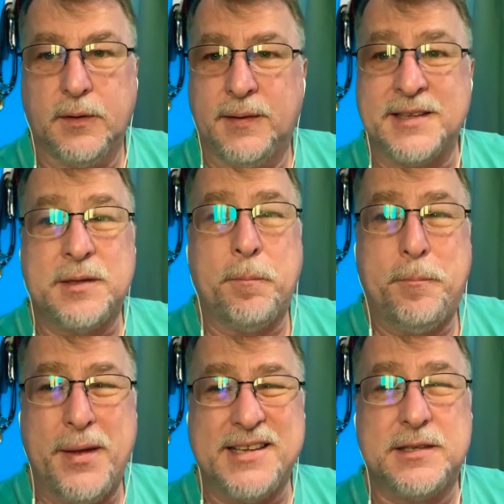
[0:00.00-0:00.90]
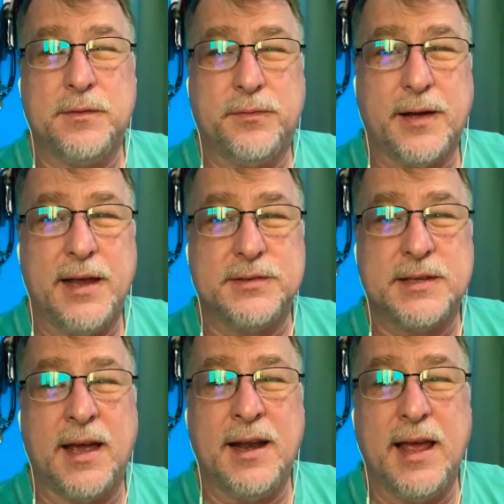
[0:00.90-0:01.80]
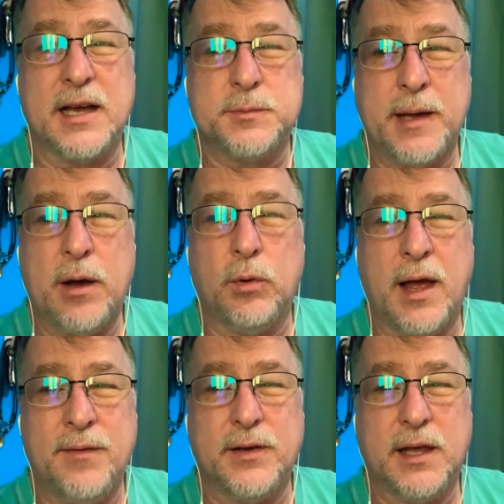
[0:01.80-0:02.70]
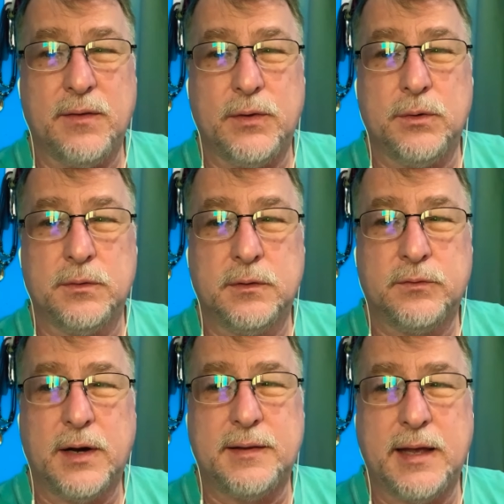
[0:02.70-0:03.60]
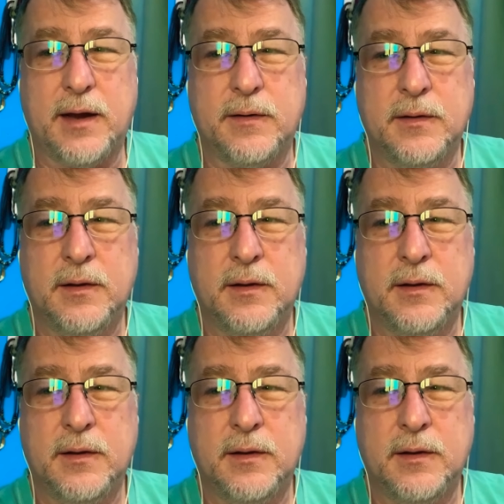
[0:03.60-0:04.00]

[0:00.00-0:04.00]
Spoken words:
That's the best advice that any expat will ever give you, right there.